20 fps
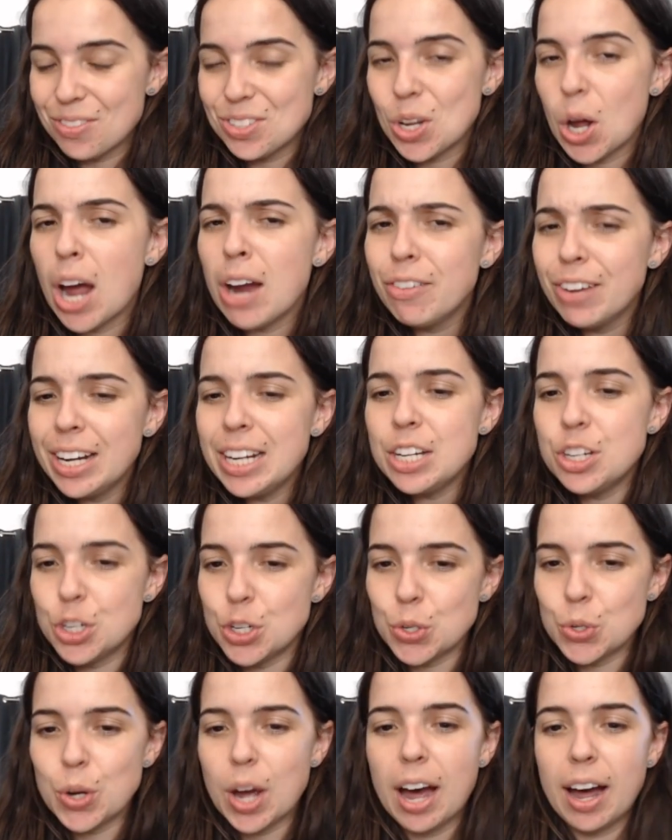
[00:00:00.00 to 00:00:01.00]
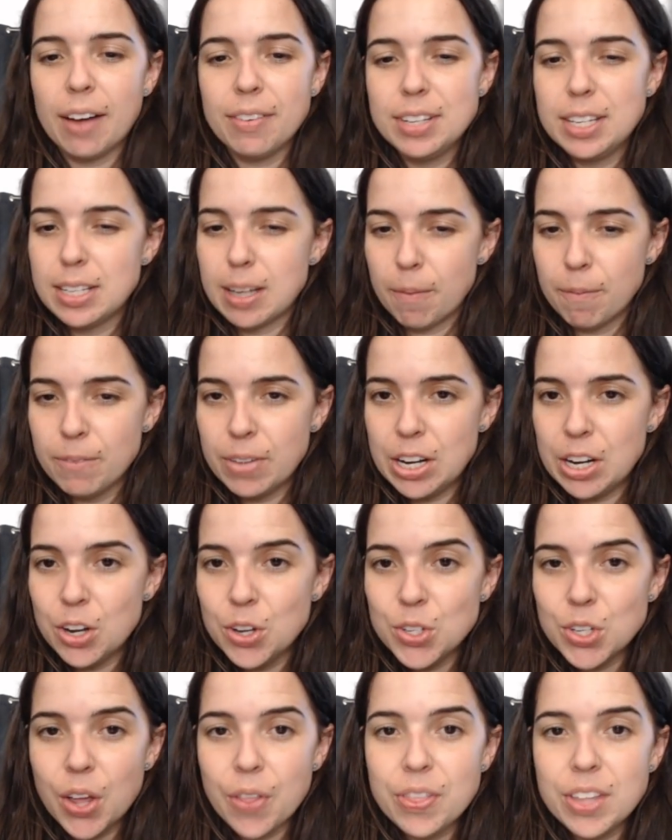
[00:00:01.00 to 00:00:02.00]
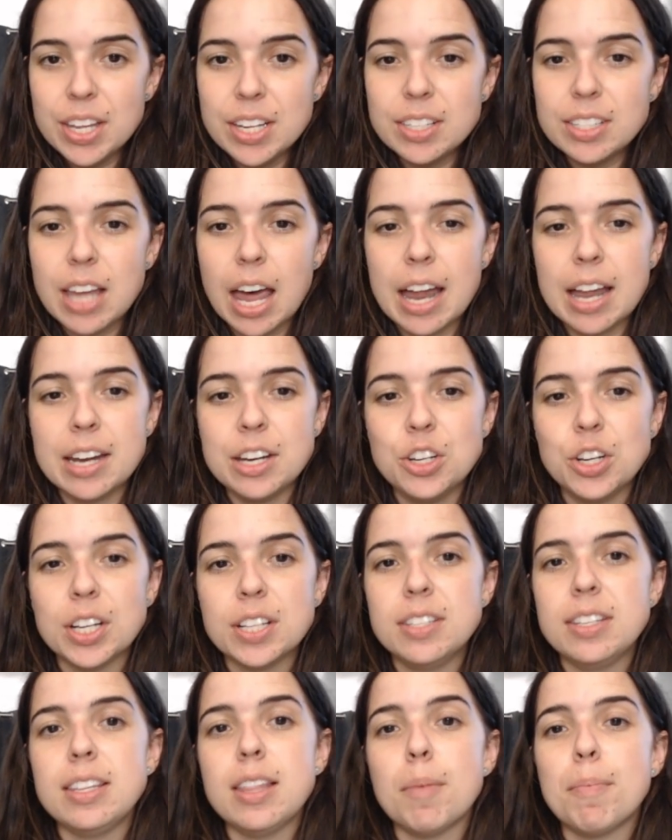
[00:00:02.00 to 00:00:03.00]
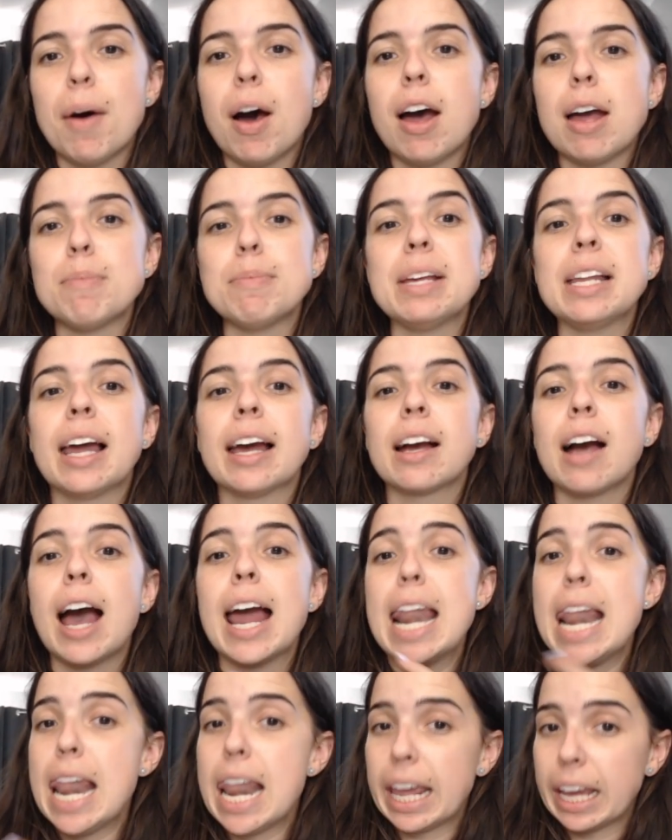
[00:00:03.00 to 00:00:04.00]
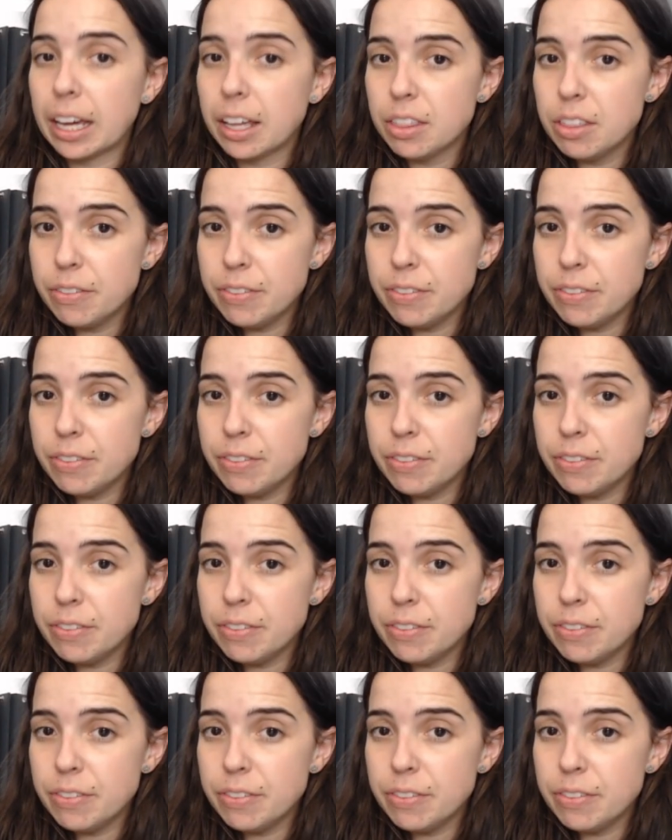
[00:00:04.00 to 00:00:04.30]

So I already do have some videos on this, and you can see that behind me, like I link the